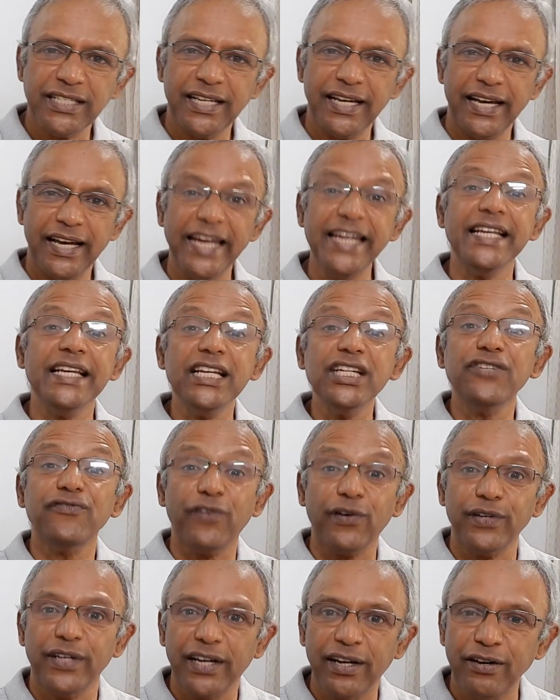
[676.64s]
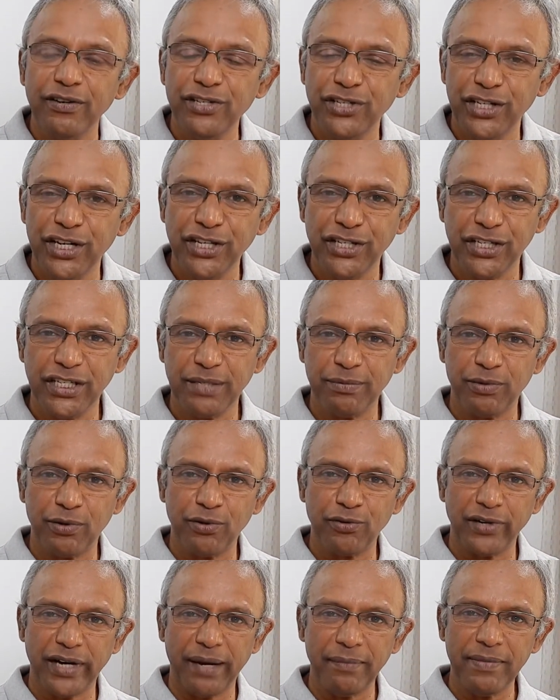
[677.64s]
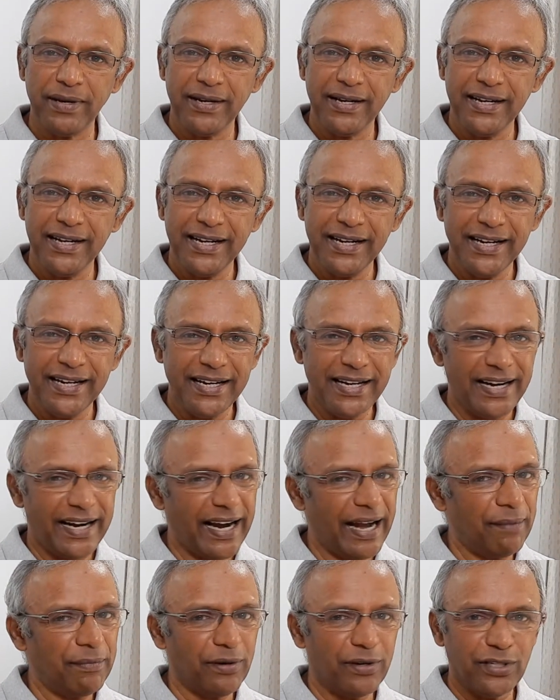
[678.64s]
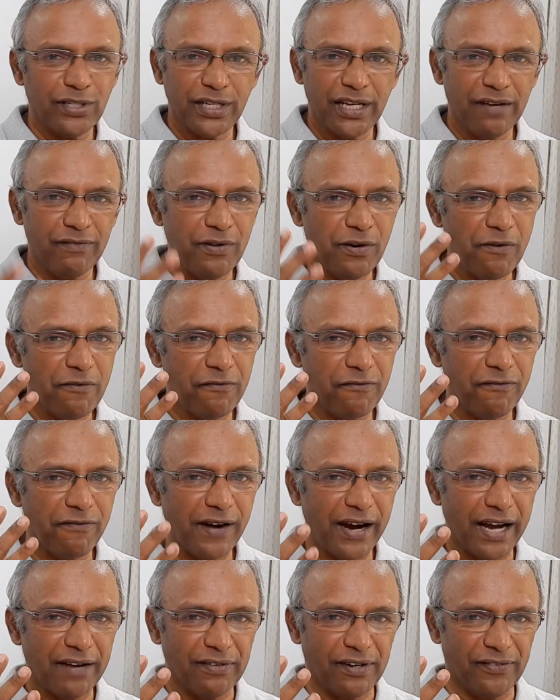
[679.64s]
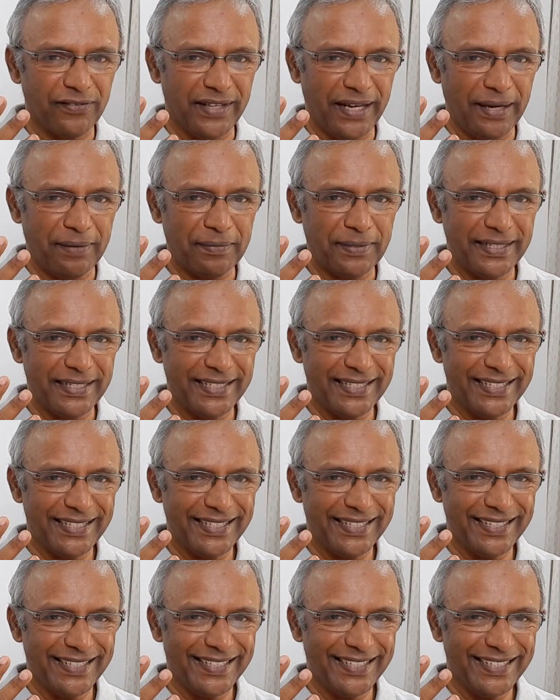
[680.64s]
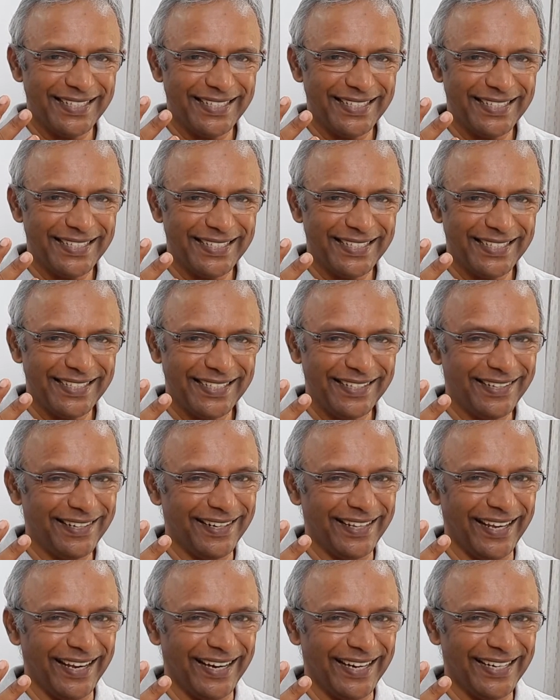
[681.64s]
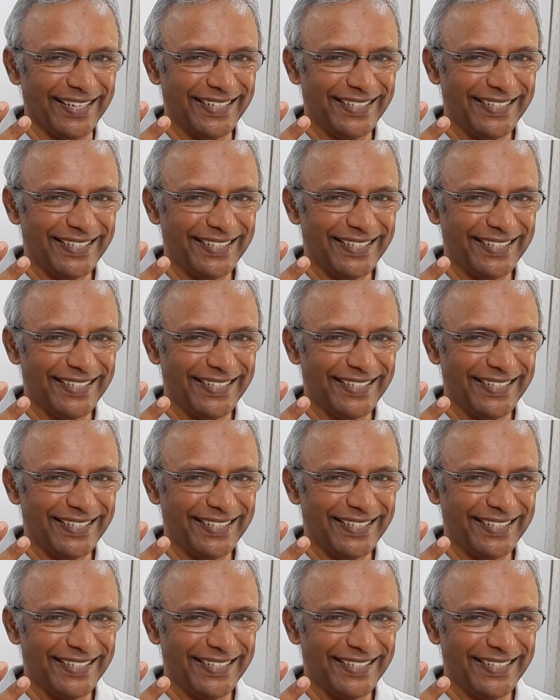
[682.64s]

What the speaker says: English for Negotiations program? I'm going to give you 5 of them. Here they are.